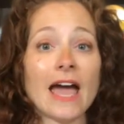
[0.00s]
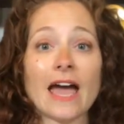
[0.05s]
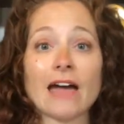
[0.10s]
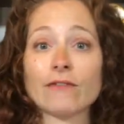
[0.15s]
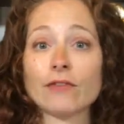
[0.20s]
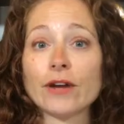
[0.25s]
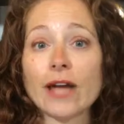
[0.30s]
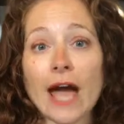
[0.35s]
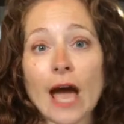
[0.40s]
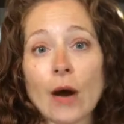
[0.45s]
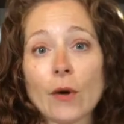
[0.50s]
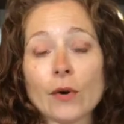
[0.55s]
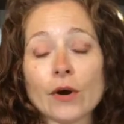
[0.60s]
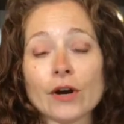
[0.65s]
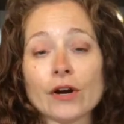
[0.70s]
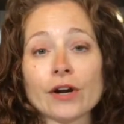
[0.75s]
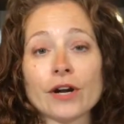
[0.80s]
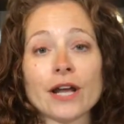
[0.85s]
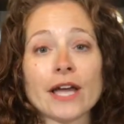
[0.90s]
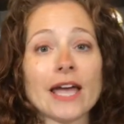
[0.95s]
every
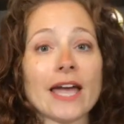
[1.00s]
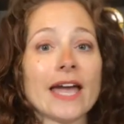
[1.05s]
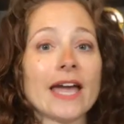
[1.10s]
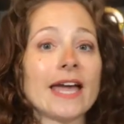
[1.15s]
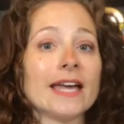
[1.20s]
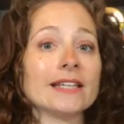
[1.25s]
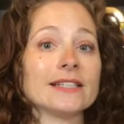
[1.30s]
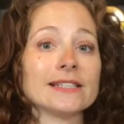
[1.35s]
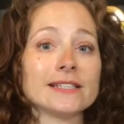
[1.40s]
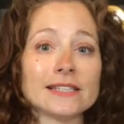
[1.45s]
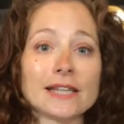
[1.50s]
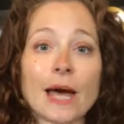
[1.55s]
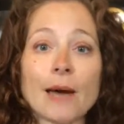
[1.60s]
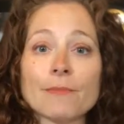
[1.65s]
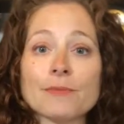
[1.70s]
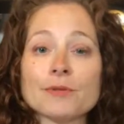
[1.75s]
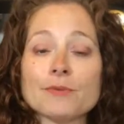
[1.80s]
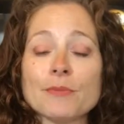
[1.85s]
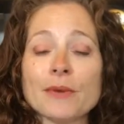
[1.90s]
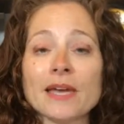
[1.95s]
hour it
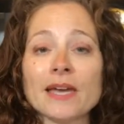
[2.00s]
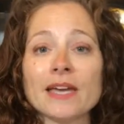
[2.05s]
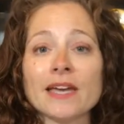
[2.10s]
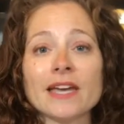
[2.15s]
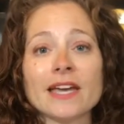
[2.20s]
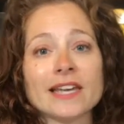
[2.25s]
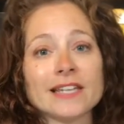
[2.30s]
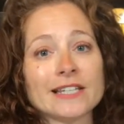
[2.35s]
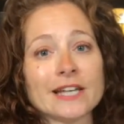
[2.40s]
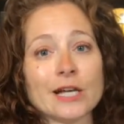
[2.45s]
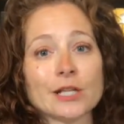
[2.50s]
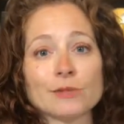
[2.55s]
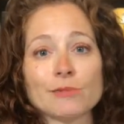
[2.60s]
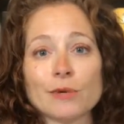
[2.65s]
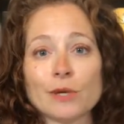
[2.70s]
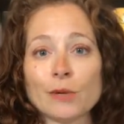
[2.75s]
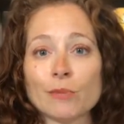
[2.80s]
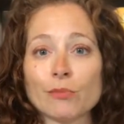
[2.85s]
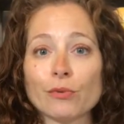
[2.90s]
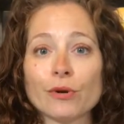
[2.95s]
stops me, it tells
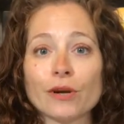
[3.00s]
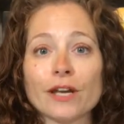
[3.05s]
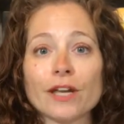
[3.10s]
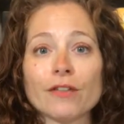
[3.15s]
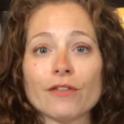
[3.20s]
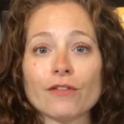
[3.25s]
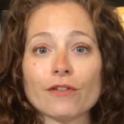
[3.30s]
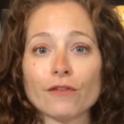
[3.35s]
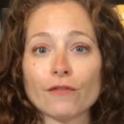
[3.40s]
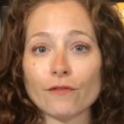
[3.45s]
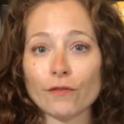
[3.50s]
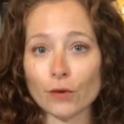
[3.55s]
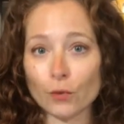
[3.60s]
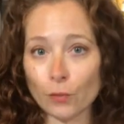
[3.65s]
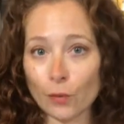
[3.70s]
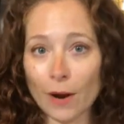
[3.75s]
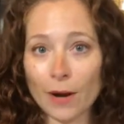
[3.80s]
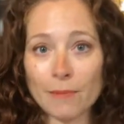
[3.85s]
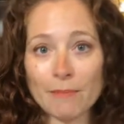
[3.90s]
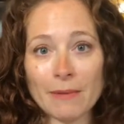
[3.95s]
me to breathe for
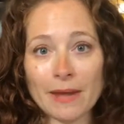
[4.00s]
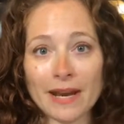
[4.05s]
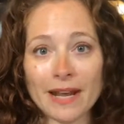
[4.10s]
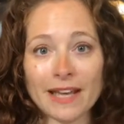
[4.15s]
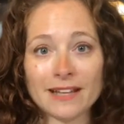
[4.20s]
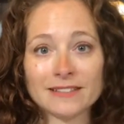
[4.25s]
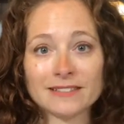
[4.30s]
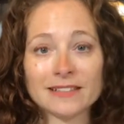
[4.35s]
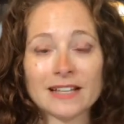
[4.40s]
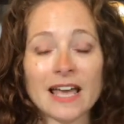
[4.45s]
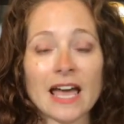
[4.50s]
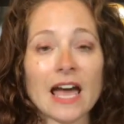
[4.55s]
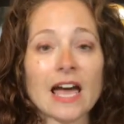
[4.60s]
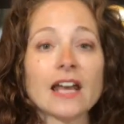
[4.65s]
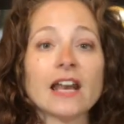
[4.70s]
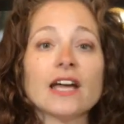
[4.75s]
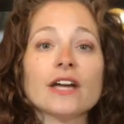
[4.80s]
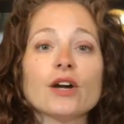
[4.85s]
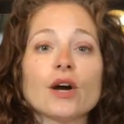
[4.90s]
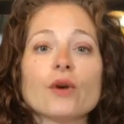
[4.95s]
1 minute,
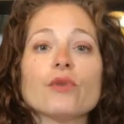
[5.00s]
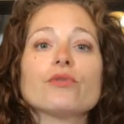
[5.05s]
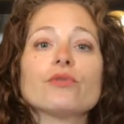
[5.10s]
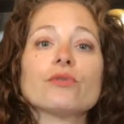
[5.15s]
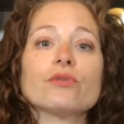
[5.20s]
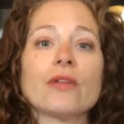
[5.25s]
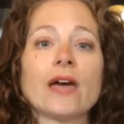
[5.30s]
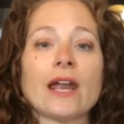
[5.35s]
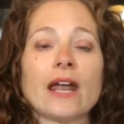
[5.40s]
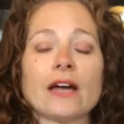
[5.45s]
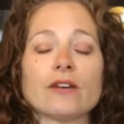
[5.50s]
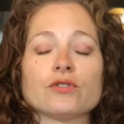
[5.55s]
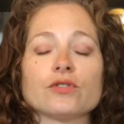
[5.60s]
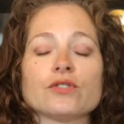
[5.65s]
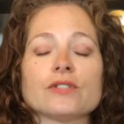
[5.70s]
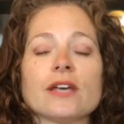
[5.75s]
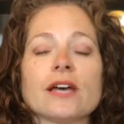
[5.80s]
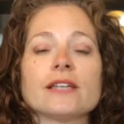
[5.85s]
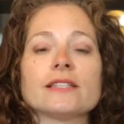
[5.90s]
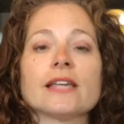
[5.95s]
and I go through that
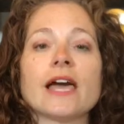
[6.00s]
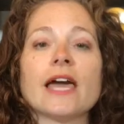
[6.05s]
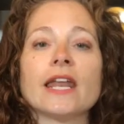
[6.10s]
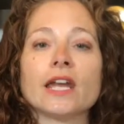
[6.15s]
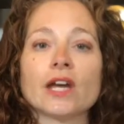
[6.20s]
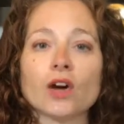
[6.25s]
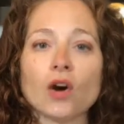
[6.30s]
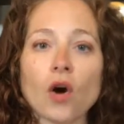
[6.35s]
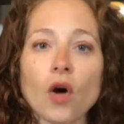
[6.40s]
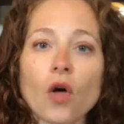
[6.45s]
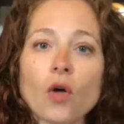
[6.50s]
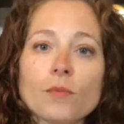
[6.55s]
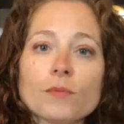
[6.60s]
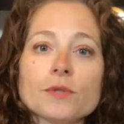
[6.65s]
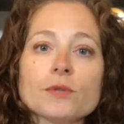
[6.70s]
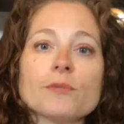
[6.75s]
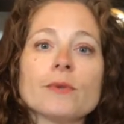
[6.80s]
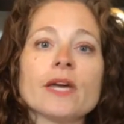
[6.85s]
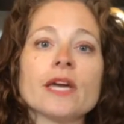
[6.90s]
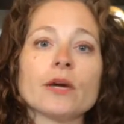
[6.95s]
exercise and it
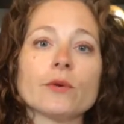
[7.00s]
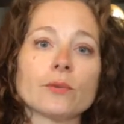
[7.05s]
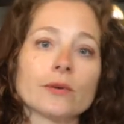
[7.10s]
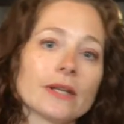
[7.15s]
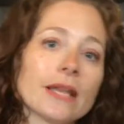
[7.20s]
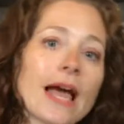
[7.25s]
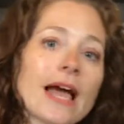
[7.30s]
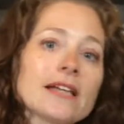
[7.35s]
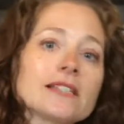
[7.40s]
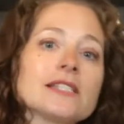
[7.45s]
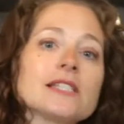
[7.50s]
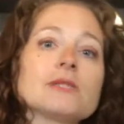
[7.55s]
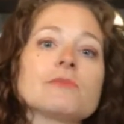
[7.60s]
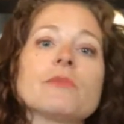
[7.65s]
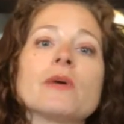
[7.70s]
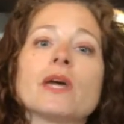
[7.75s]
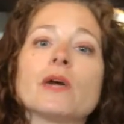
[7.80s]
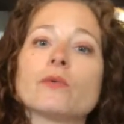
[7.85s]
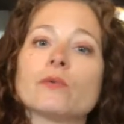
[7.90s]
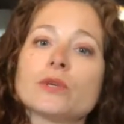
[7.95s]
calms me, it
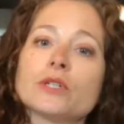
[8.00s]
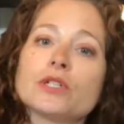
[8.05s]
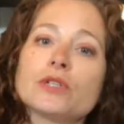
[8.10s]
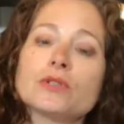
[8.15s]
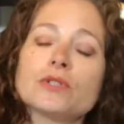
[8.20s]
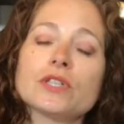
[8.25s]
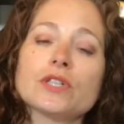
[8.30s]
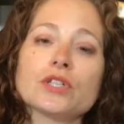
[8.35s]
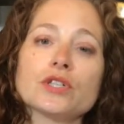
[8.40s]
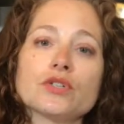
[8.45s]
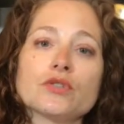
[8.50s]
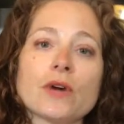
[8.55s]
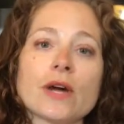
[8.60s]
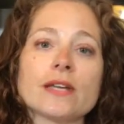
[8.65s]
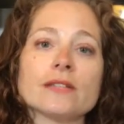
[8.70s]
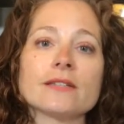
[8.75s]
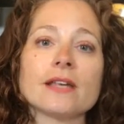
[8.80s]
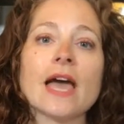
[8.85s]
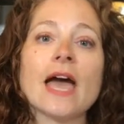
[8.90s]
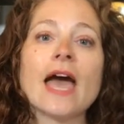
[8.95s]
relaxes me, it reduces
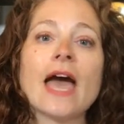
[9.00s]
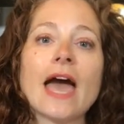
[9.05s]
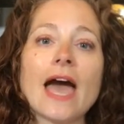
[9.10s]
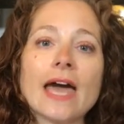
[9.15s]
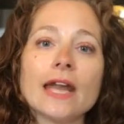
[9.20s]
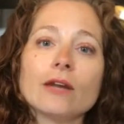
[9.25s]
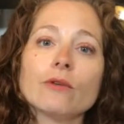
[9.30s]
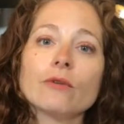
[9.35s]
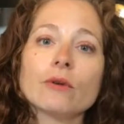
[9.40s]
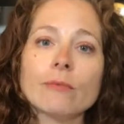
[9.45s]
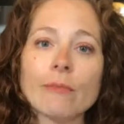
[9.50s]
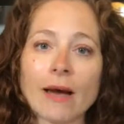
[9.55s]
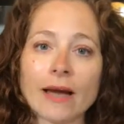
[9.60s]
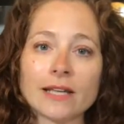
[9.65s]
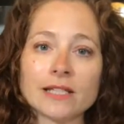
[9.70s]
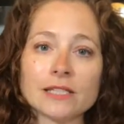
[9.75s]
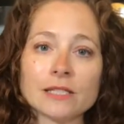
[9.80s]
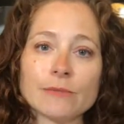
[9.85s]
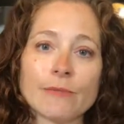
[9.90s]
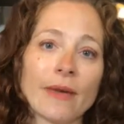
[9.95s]
stress, and it
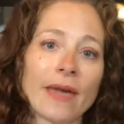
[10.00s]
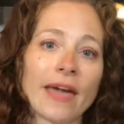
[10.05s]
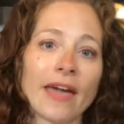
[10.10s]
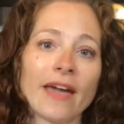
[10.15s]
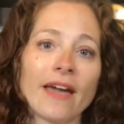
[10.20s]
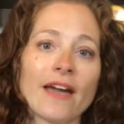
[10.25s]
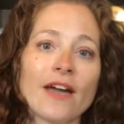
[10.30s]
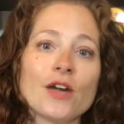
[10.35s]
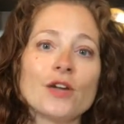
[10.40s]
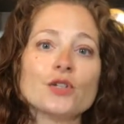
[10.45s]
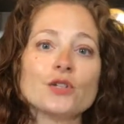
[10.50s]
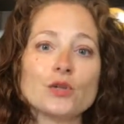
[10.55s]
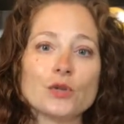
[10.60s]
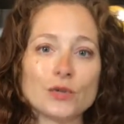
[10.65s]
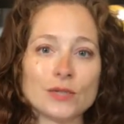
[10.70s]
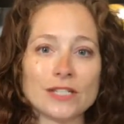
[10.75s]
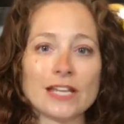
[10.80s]
reminds me to